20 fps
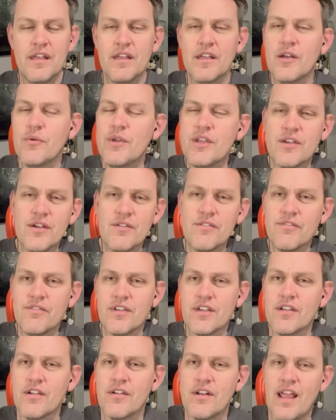And we couldn't
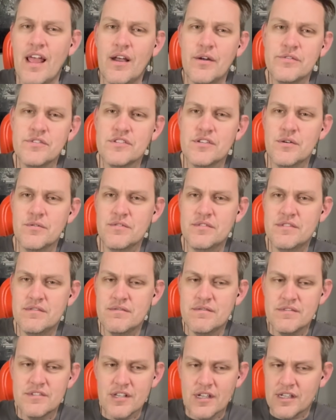figure it out. So
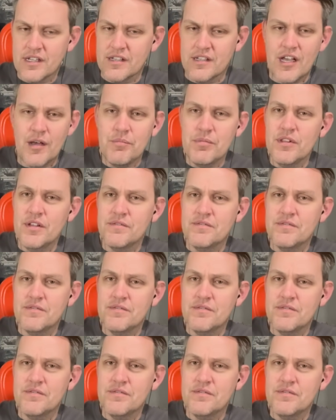it's a couple